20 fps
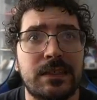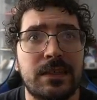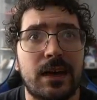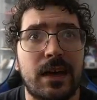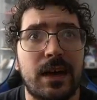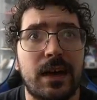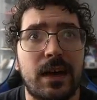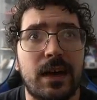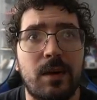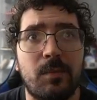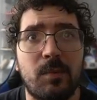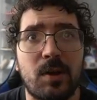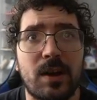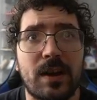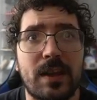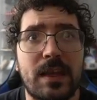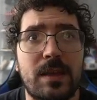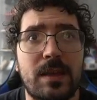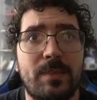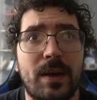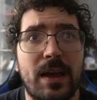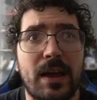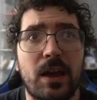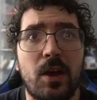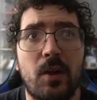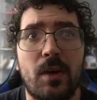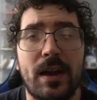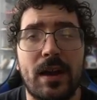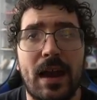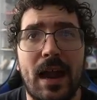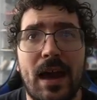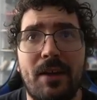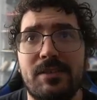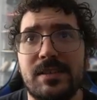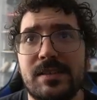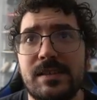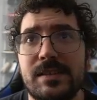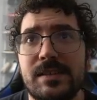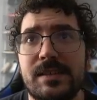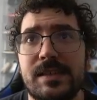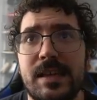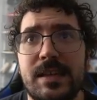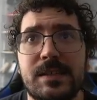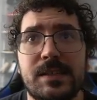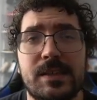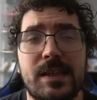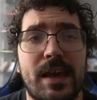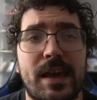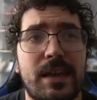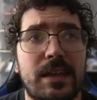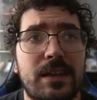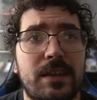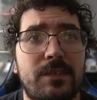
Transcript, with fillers: Uh, we're going to keep on going and obviously stay till the end of the